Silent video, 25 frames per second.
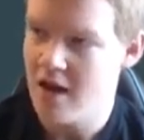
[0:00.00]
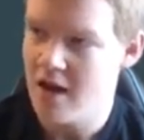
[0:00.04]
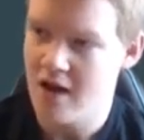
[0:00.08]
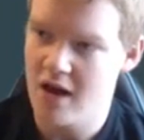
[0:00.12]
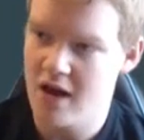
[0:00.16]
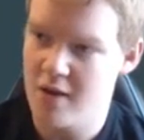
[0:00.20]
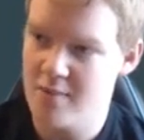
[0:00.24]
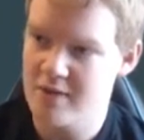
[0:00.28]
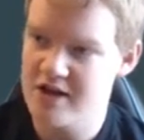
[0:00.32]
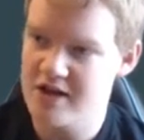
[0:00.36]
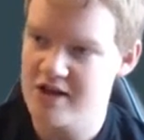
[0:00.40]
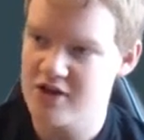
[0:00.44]

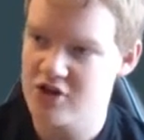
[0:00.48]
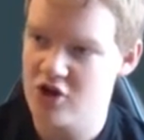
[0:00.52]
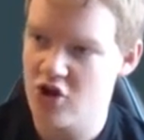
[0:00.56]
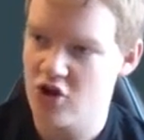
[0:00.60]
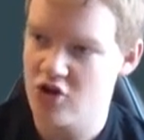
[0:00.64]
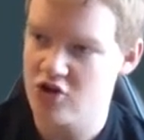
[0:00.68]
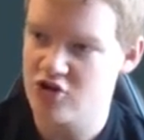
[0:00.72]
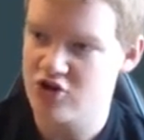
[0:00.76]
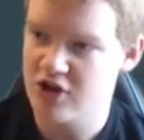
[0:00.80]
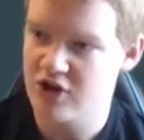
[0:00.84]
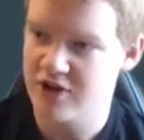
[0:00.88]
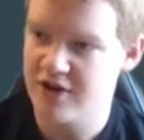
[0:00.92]
In his
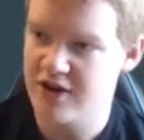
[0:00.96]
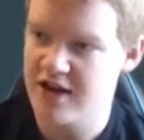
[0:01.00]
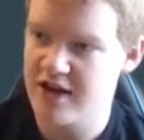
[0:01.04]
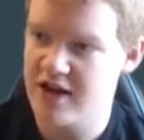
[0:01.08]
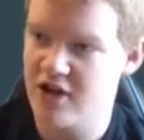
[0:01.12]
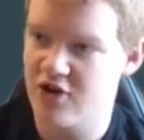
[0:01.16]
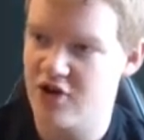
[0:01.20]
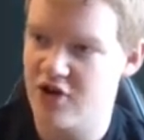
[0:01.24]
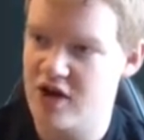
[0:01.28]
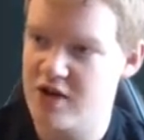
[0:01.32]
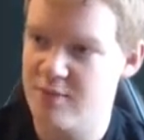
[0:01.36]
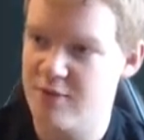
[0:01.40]
contract that
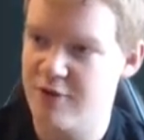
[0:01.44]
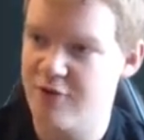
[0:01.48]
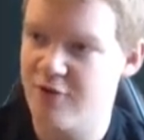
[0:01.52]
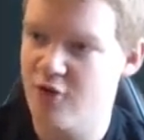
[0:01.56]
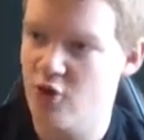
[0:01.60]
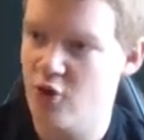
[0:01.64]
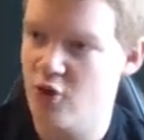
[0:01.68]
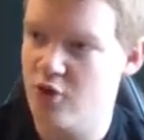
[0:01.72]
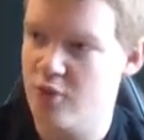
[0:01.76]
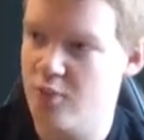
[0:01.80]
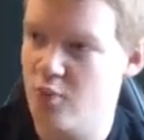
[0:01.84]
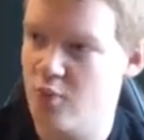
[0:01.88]
he agreed
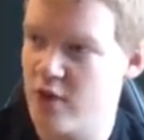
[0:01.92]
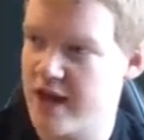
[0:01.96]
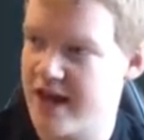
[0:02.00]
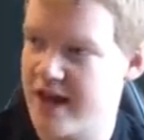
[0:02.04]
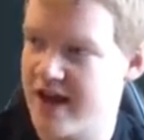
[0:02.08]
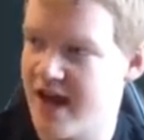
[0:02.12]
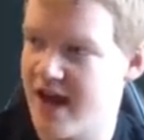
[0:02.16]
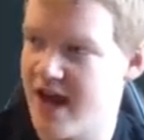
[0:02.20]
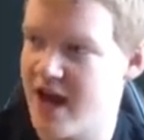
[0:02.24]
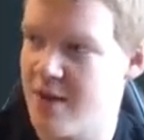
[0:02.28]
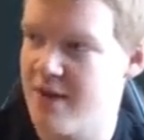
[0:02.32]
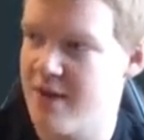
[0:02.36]
before we
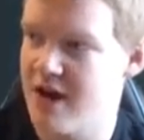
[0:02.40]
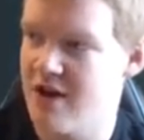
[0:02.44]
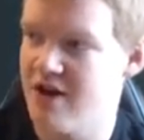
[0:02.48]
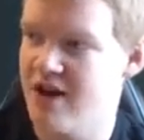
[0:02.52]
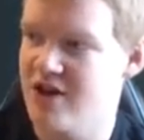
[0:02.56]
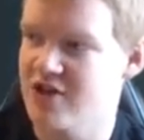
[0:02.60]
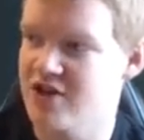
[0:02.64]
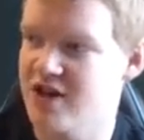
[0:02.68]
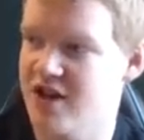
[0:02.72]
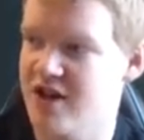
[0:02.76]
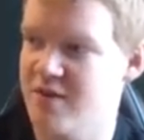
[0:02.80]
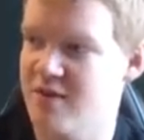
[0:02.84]
came here,
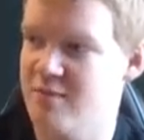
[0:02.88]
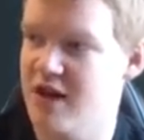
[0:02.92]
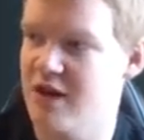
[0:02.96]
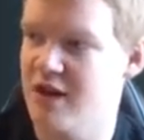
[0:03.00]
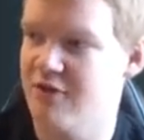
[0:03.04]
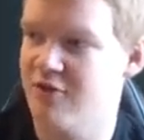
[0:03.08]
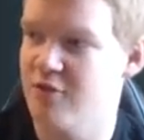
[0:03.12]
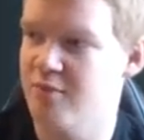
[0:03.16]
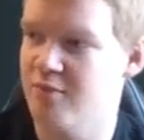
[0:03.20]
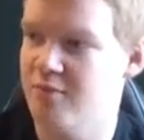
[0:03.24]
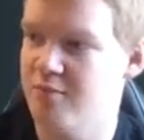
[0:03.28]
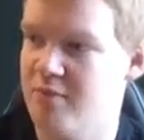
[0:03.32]
he actually
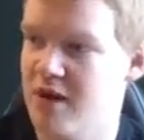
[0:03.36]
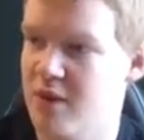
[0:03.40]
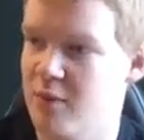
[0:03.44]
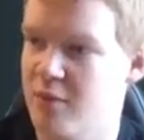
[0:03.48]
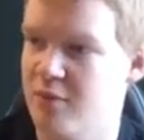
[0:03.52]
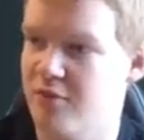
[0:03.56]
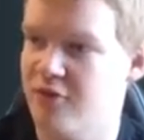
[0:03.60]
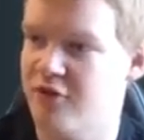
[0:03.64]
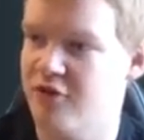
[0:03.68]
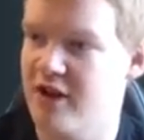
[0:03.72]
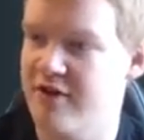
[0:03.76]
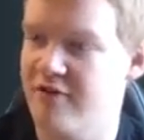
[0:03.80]
had a
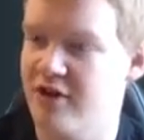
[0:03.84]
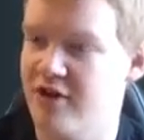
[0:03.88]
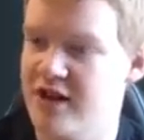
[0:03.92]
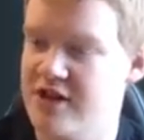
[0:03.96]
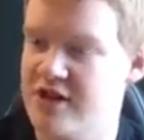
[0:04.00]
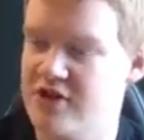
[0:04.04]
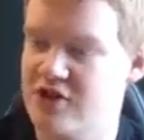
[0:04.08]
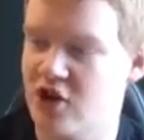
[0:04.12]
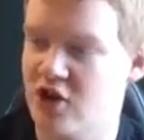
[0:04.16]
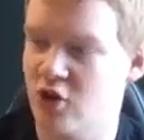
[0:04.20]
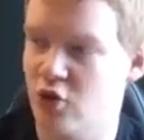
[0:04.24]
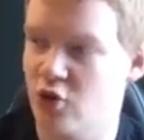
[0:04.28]
minimum free
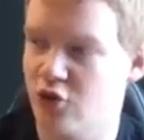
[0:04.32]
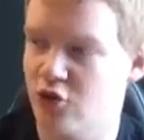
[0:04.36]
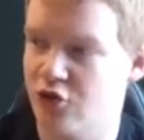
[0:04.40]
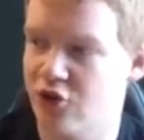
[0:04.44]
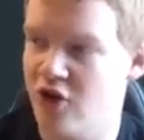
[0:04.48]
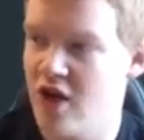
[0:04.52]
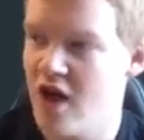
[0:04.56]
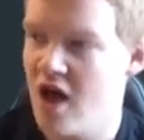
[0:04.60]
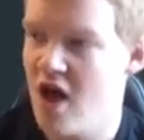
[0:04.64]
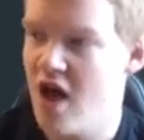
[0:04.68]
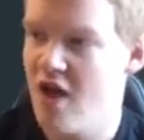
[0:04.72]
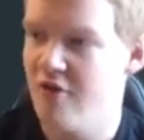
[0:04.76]
release
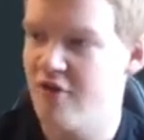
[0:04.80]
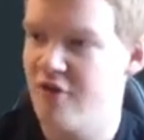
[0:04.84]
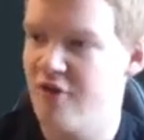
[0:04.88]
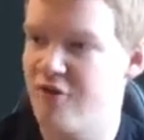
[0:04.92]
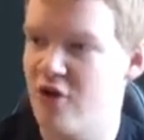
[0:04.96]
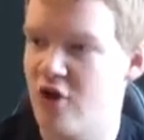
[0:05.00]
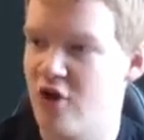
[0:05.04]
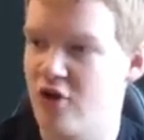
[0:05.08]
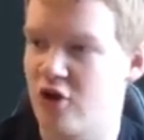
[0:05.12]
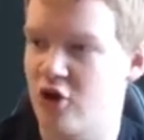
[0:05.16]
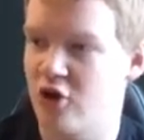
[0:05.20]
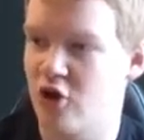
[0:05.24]
clause for
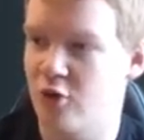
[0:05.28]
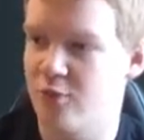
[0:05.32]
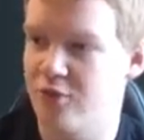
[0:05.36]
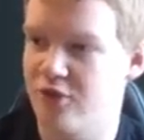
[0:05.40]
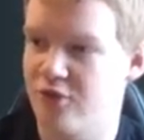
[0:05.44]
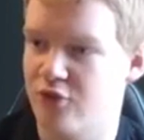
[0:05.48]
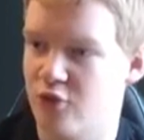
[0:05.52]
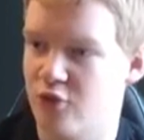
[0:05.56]
foreign clubs